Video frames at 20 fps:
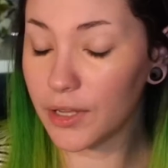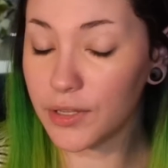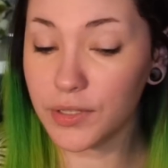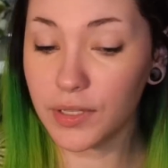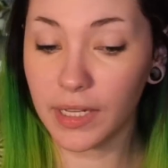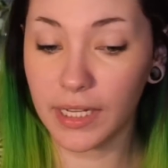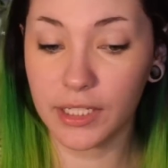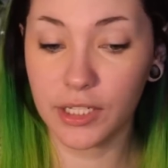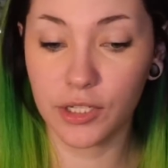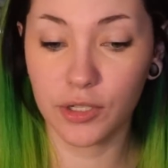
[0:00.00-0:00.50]
also
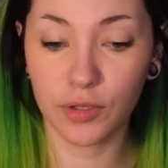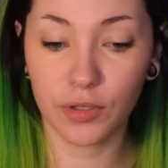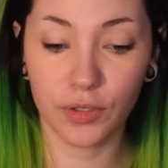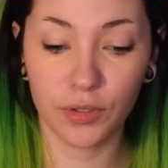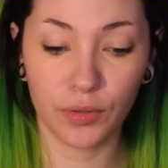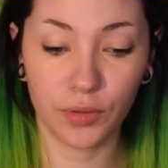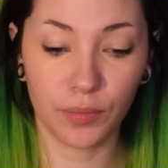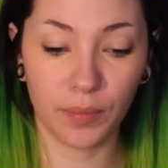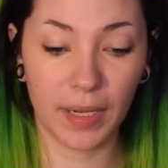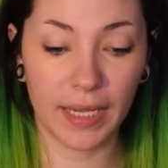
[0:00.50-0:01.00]
like to
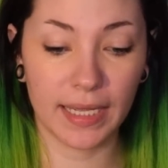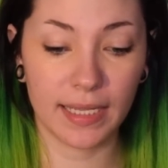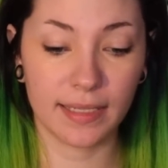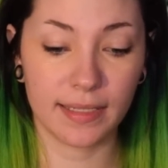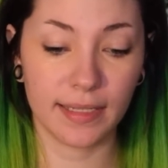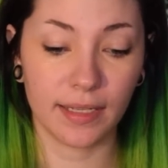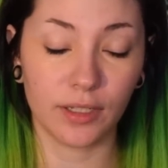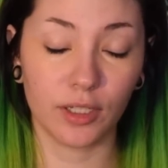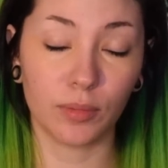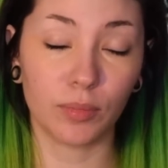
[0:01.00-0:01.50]
do my
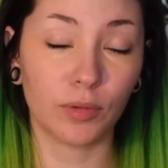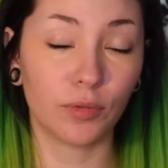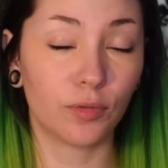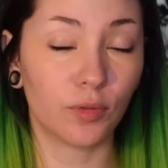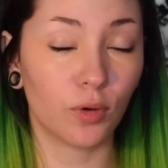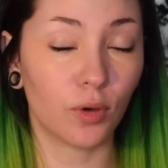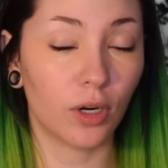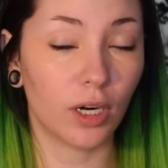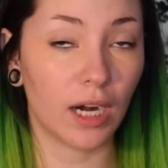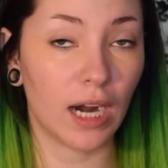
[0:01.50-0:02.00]
concealer
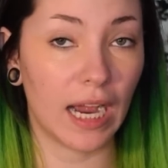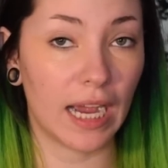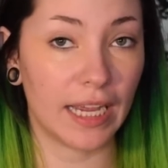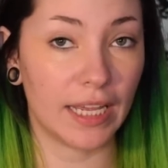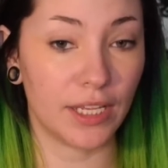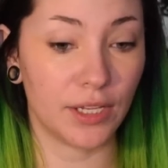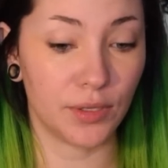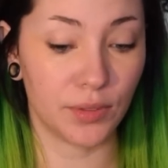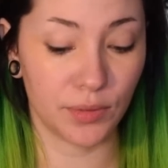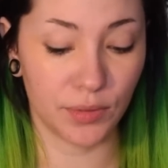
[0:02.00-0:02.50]
before I
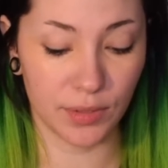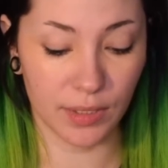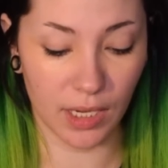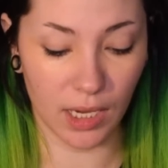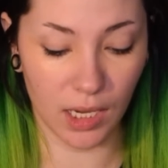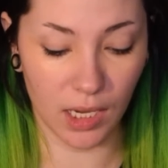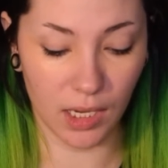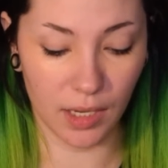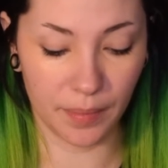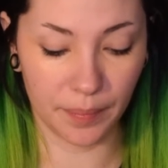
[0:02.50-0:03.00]
use
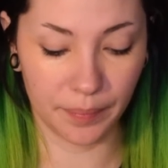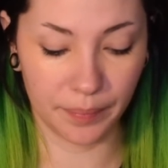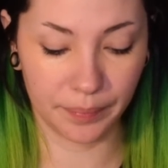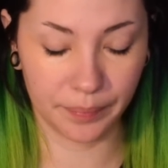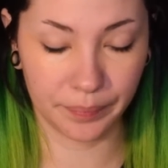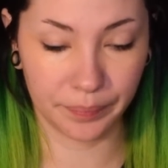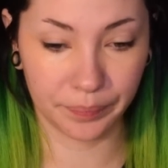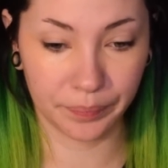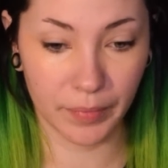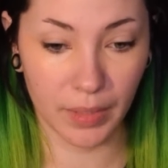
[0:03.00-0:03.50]

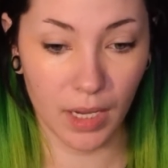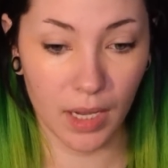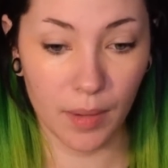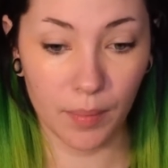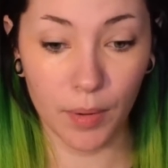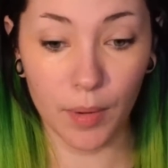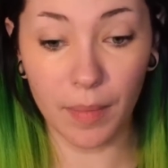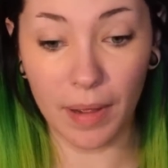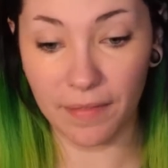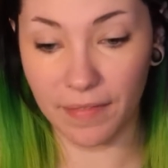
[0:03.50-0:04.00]

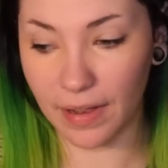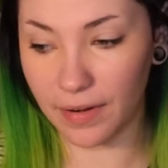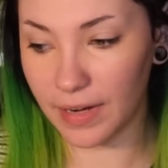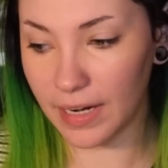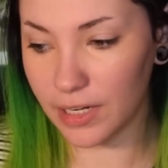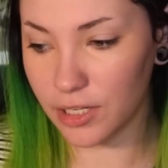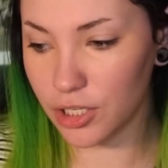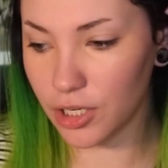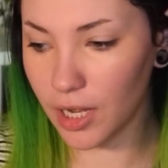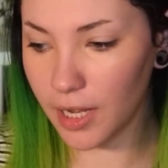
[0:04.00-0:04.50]
put my
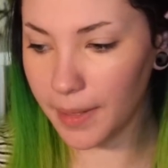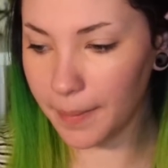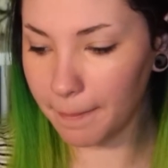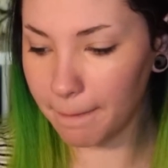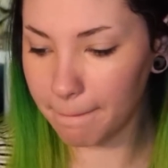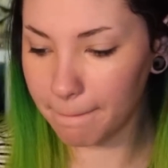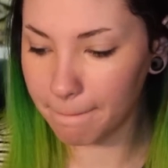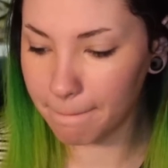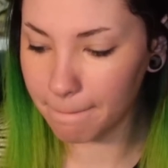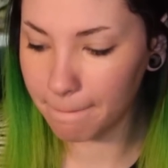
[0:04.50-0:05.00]
foundation on.
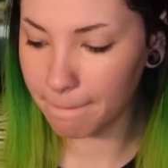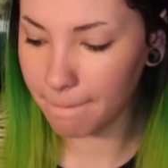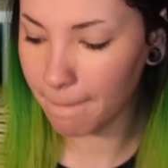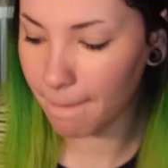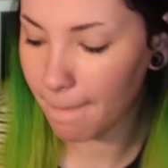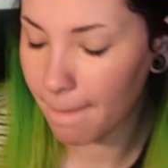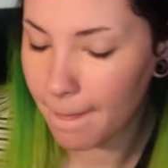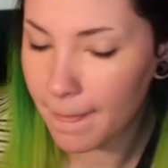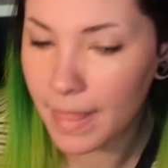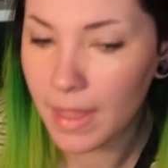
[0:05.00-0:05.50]

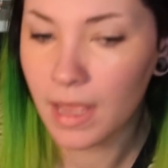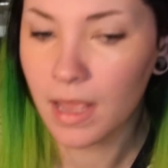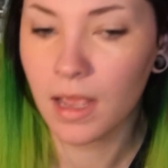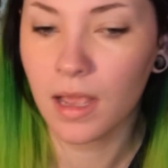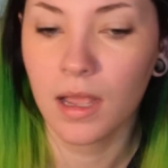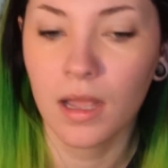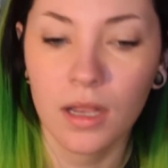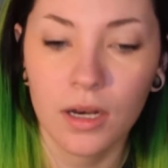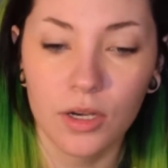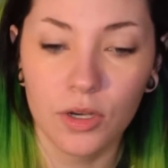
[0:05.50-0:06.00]

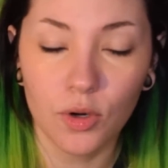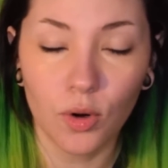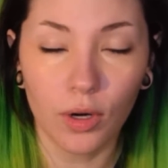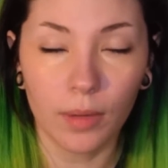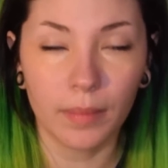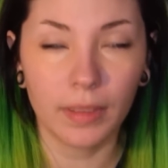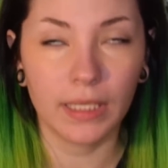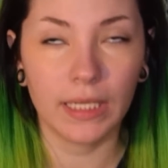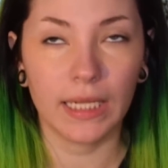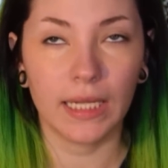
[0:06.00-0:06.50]

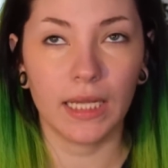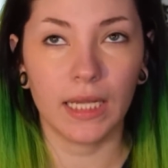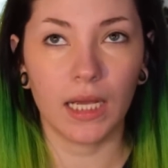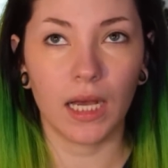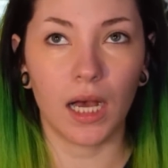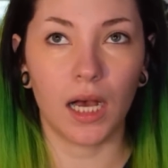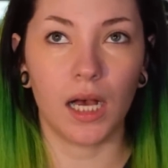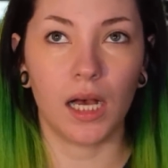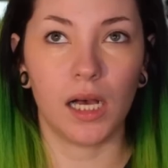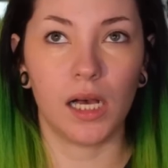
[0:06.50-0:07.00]
Normally
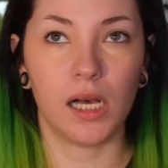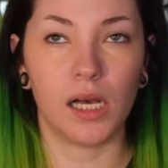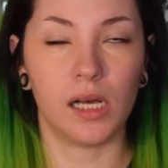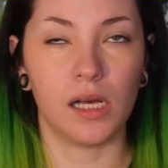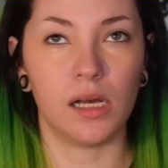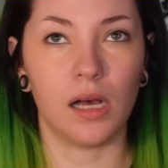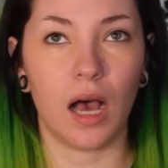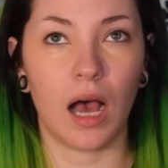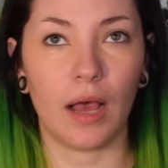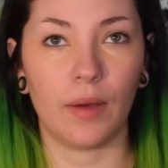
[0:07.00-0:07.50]

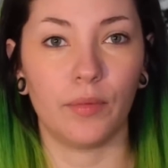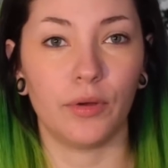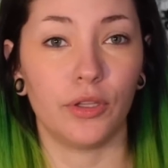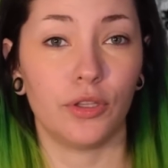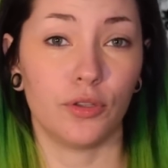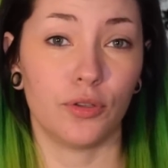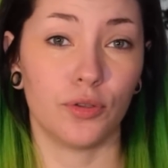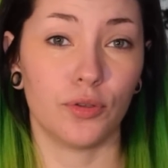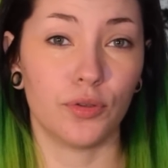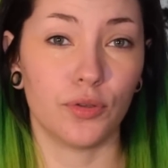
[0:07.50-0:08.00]
I would
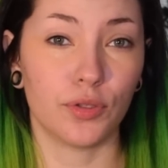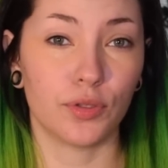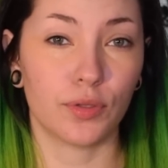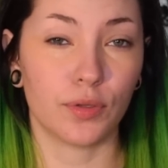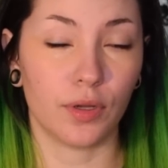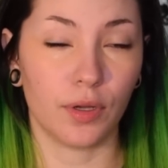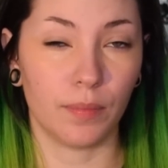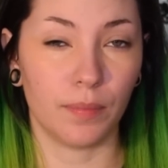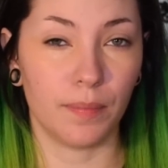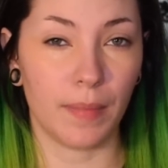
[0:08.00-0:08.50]
use
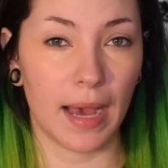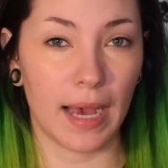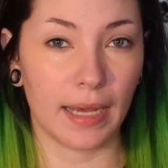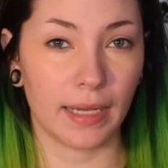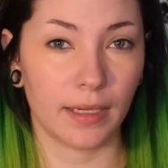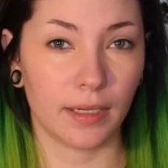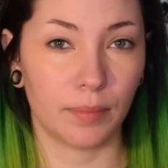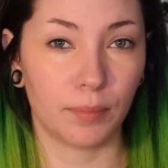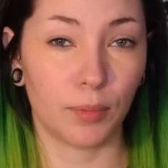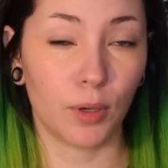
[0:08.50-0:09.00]
MAC
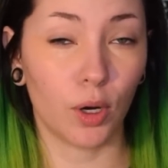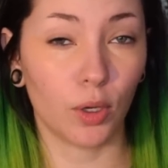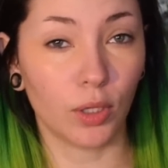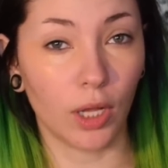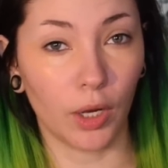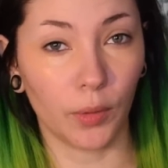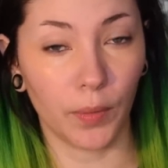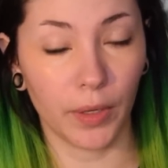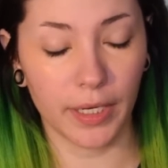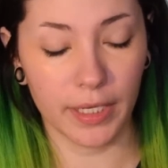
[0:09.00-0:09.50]
Pro
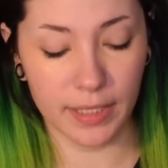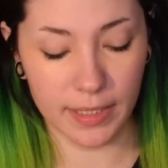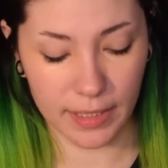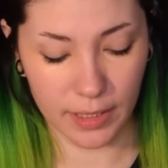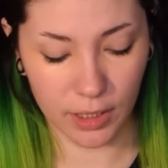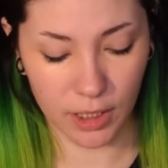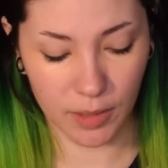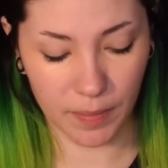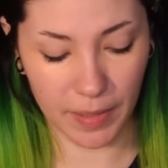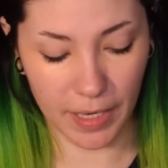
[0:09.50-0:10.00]
Longwear
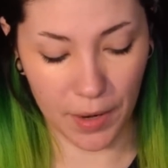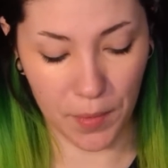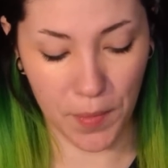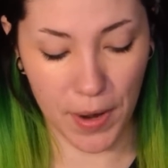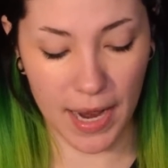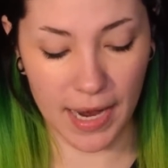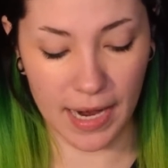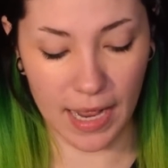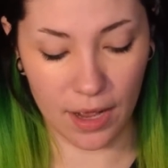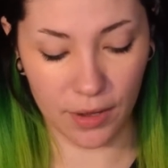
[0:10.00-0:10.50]
Concealer, but I
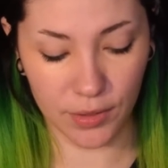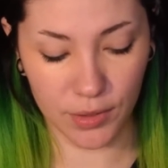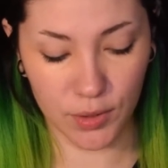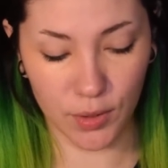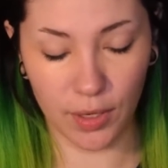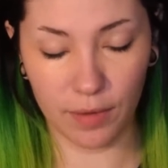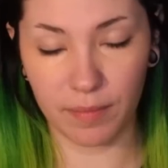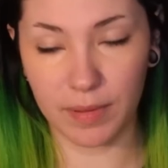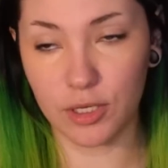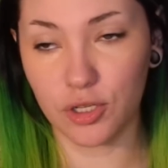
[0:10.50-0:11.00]
ran out, so
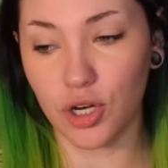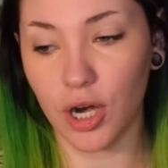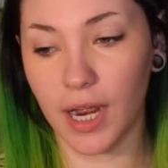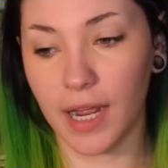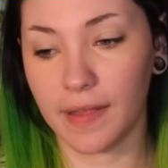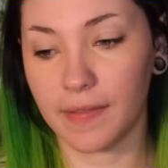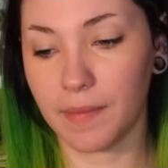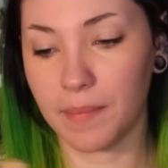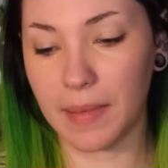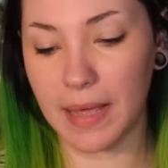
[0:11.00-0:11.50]
I've been
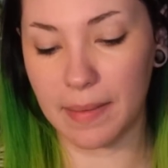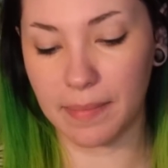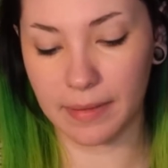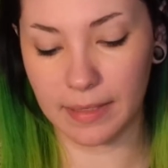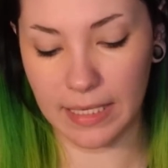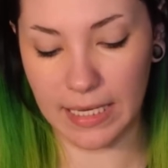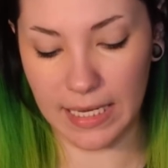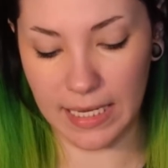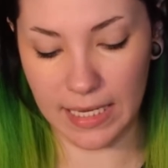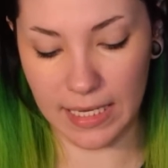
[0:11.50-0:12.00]
trying the
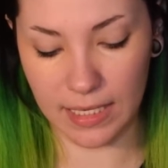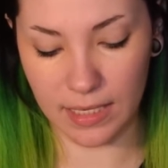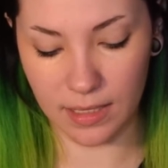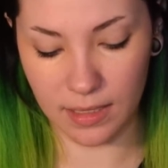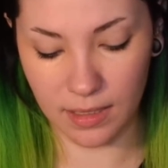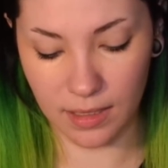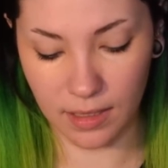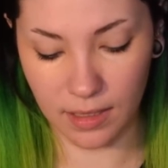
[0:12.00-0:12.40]
Maybelline